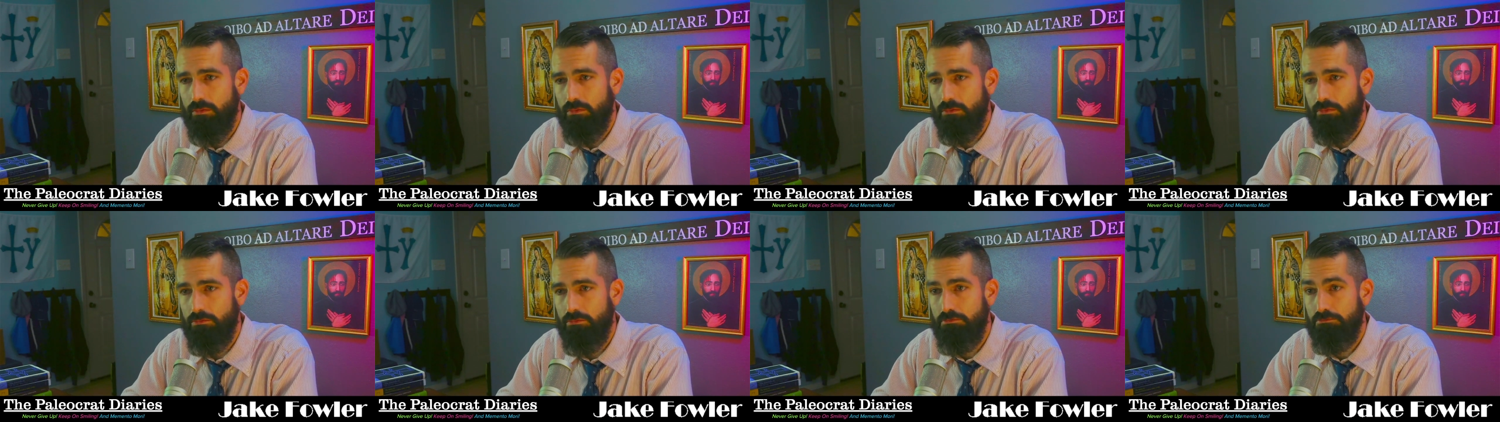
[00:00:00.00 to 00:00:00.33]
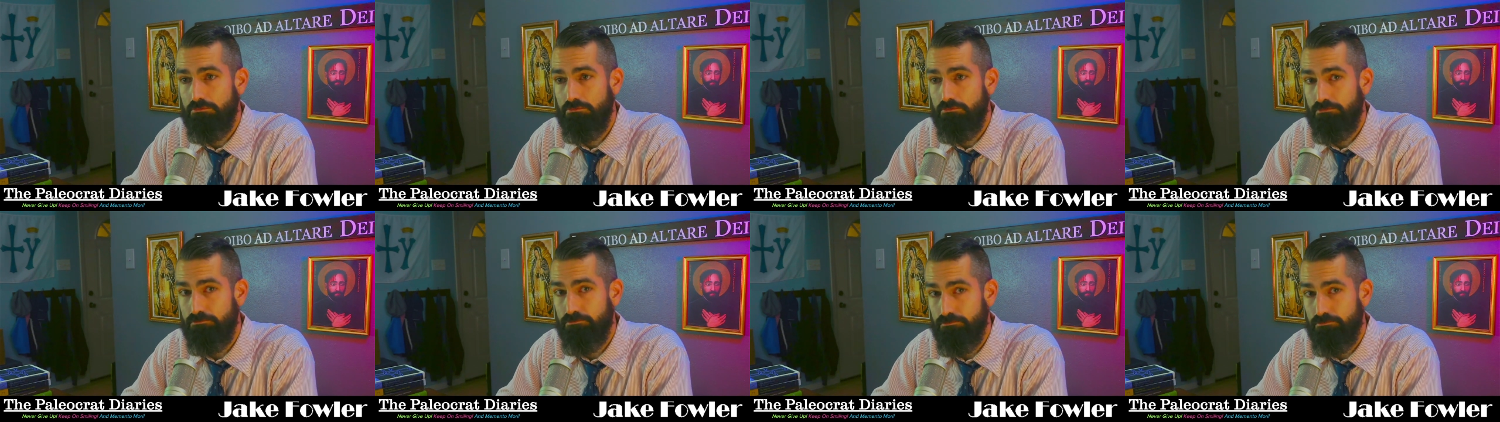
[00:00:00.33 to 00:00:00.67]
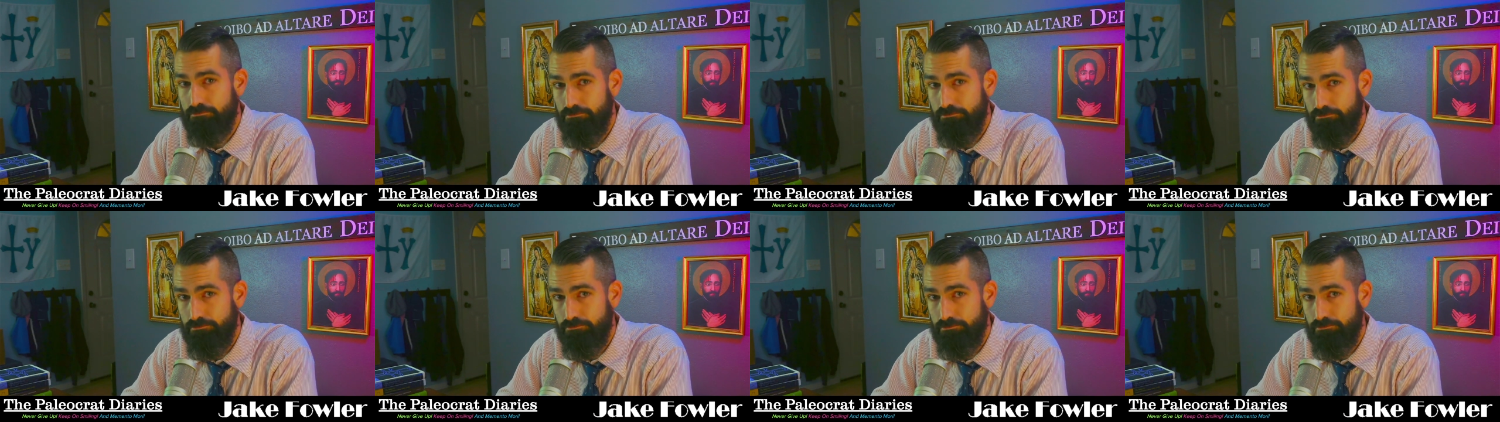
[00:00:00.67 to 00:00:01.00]

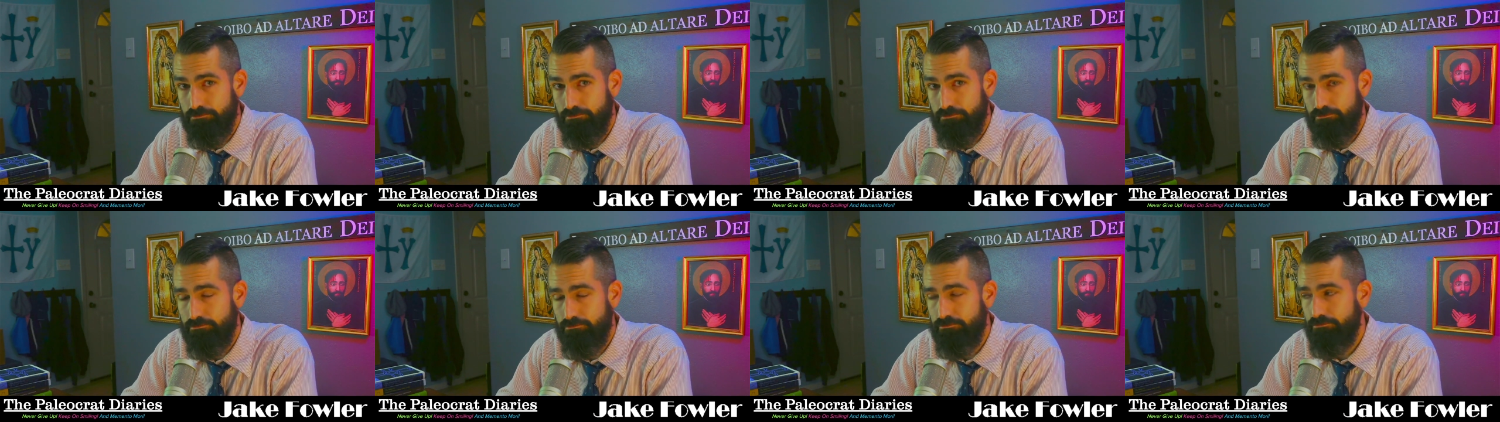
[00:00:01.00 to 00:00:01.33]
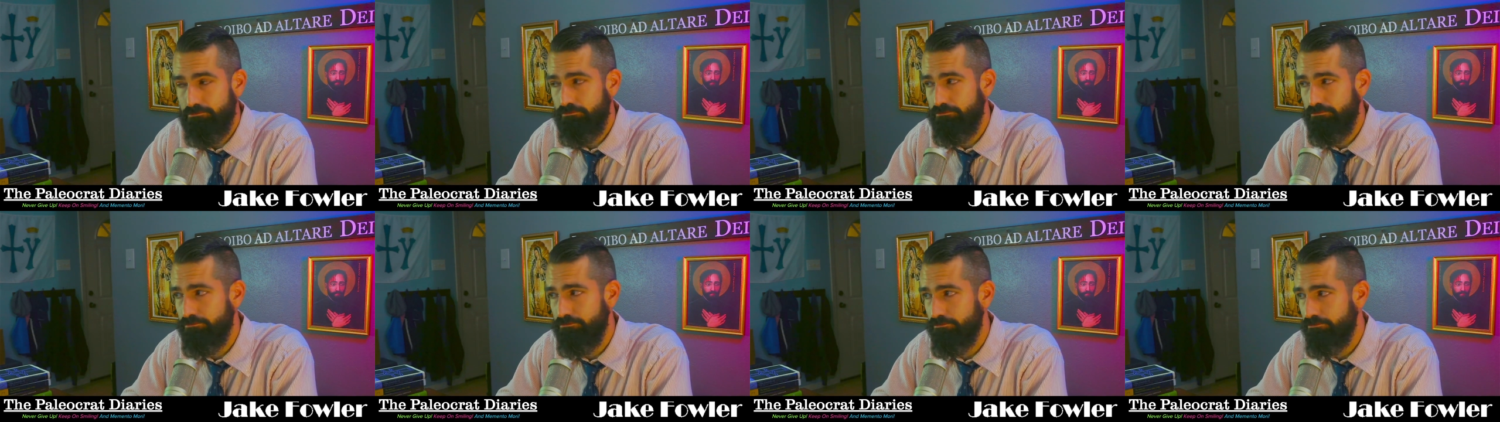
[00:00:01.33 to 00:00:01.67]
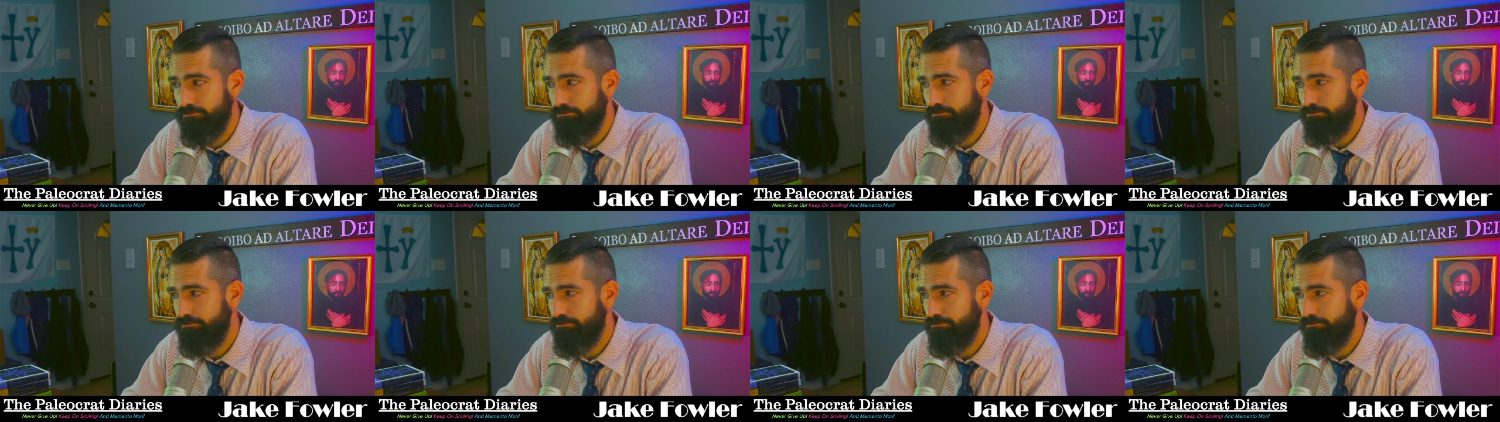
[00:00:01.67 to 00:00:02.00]

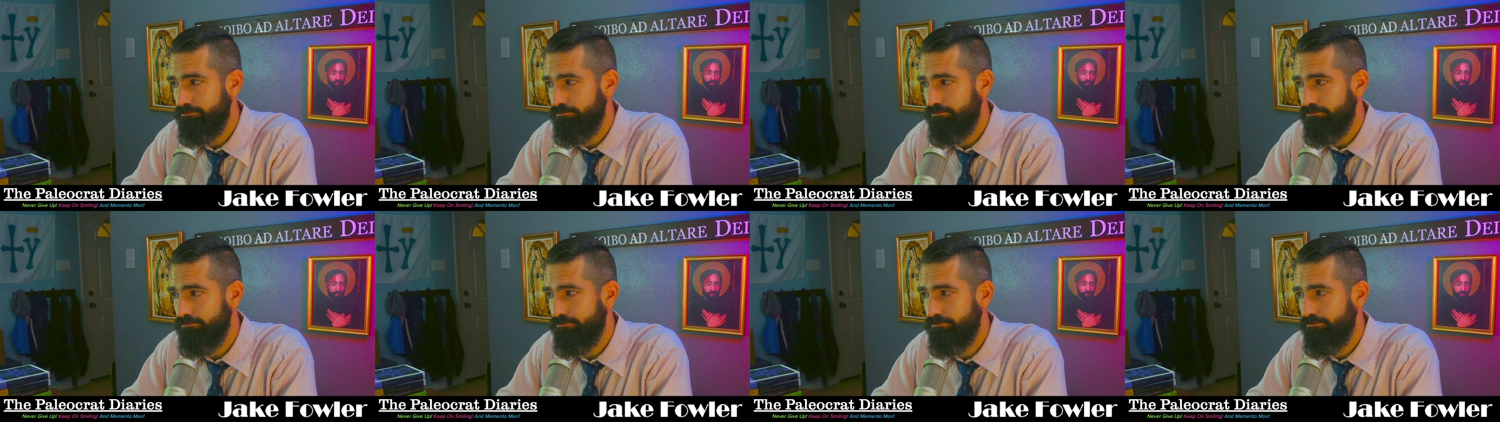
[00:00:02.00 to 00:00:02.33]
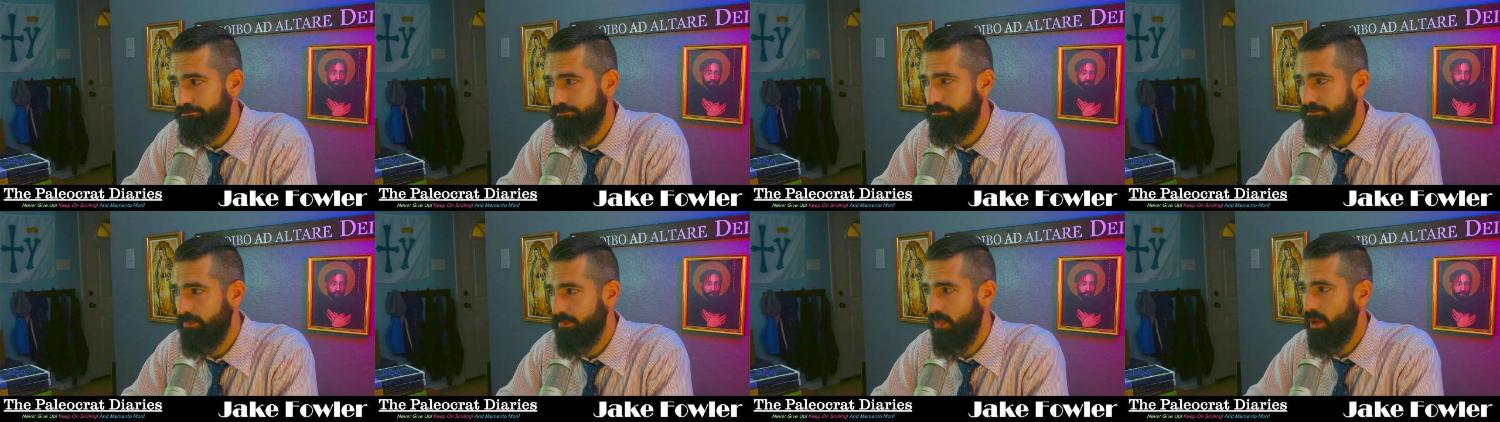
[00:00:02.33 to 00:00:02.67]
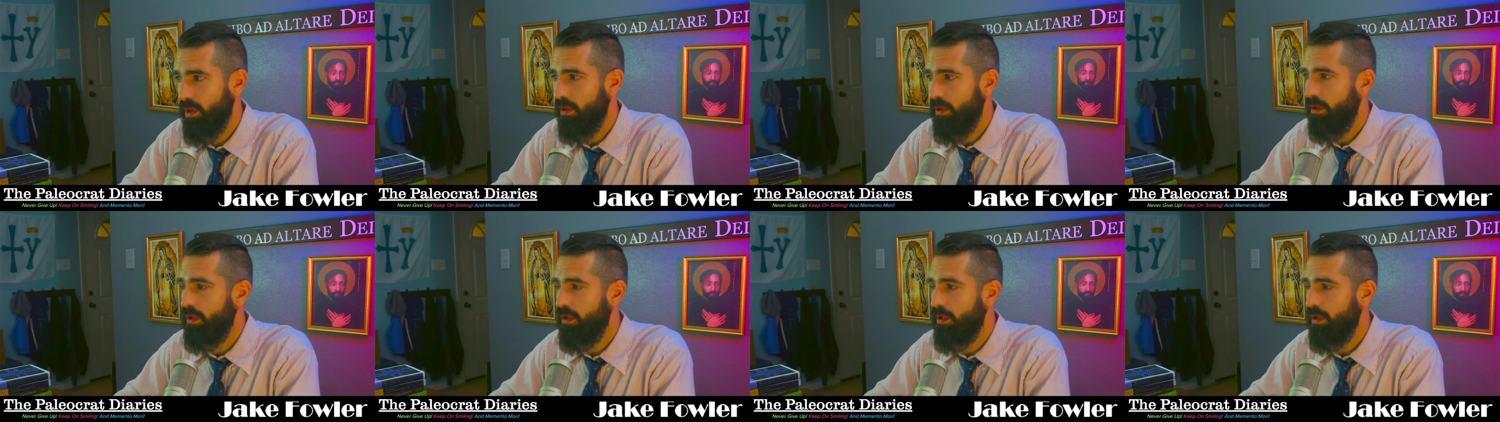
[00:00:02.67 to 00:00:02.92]
(no one is talking)